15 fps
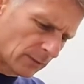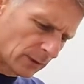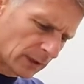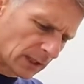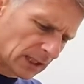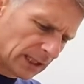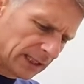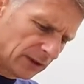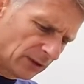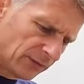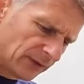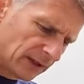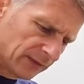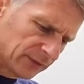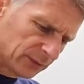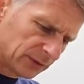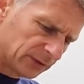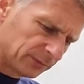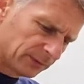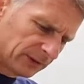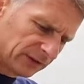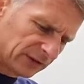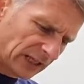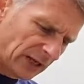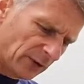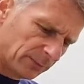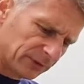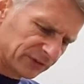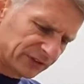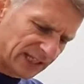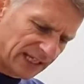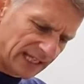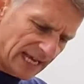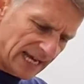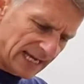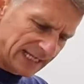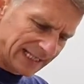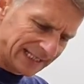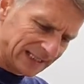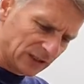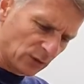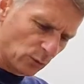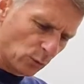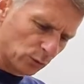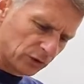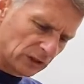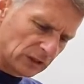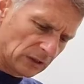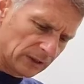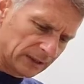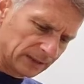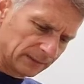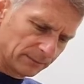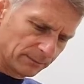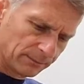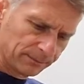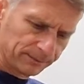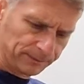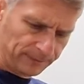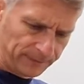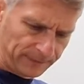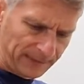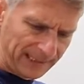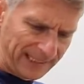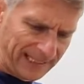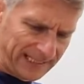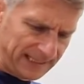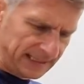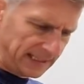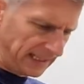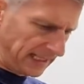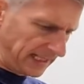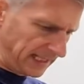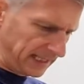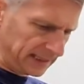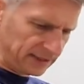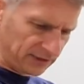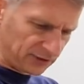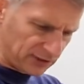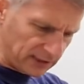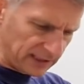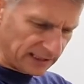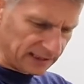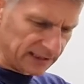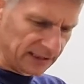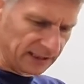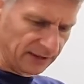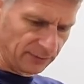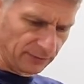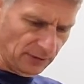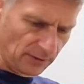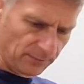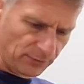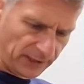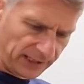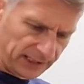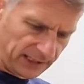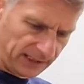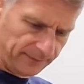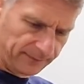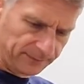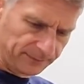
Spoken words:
We can clean it off afterwards, but this will help us get that Quarterlight in and slid underneath with our bracket.